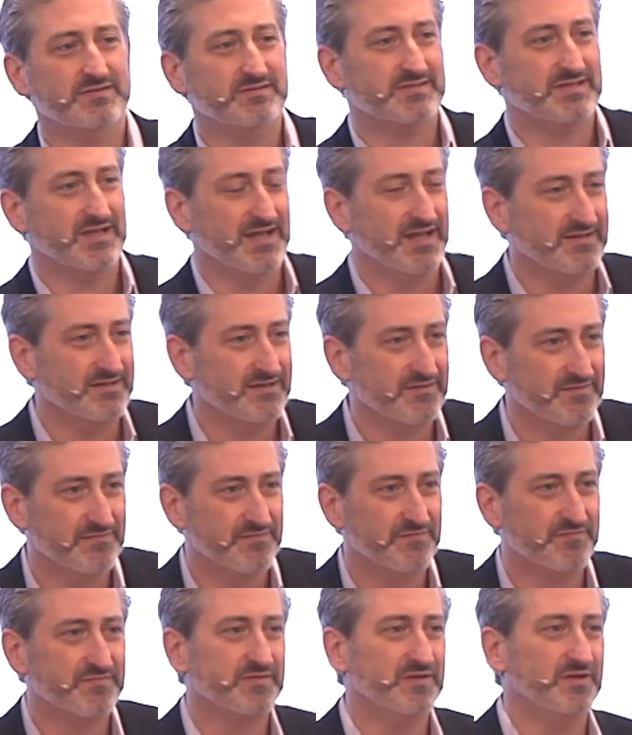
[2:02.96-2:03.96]
the end
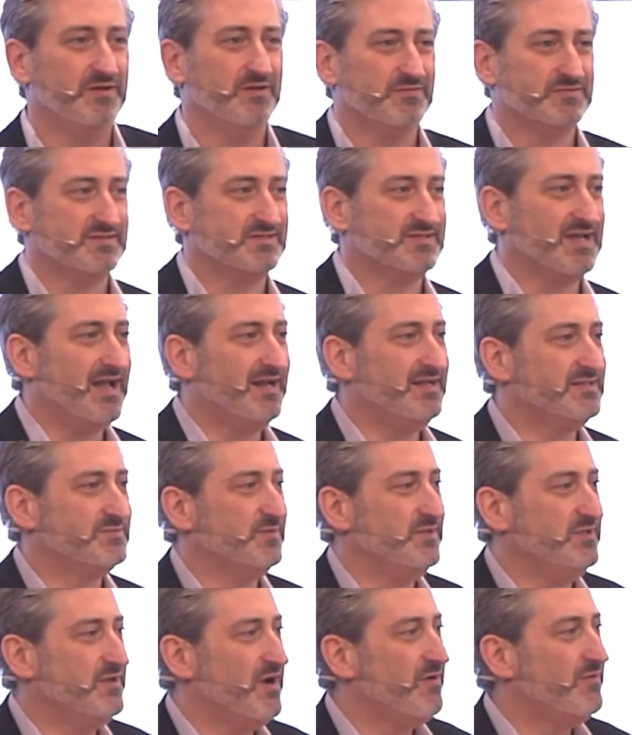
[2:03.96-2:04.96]
of society as
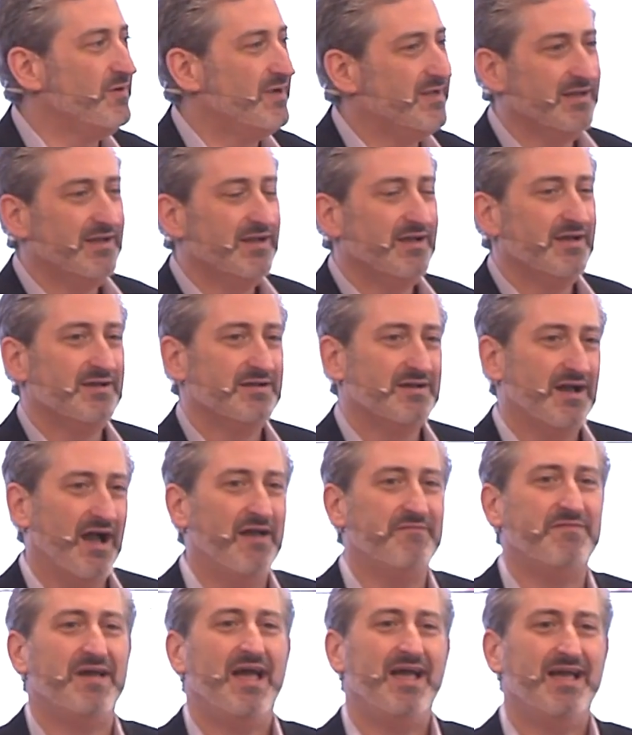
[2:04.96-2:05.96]
we know it,
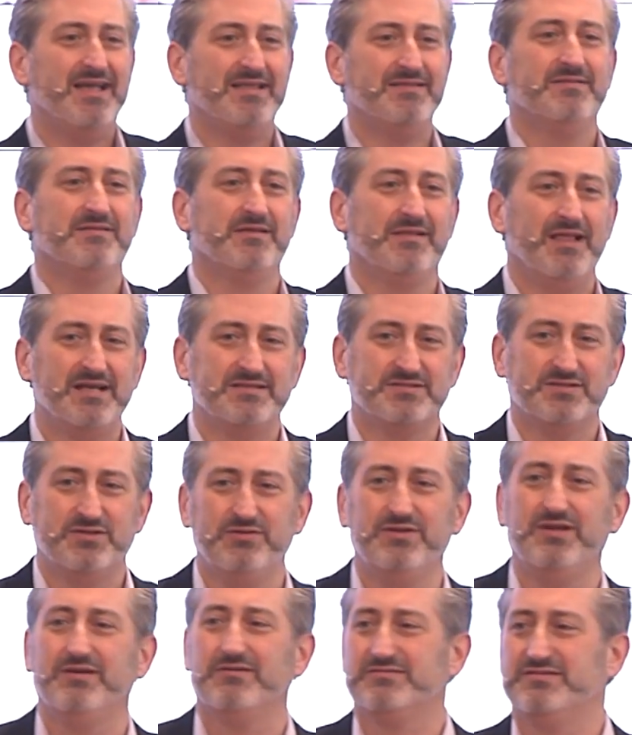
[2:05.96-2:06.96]
the last 2
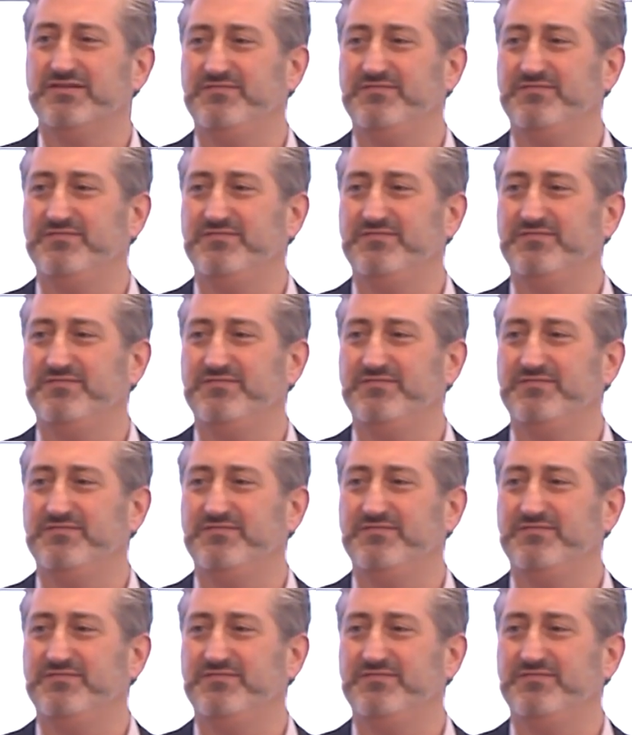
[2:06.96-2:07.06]
years have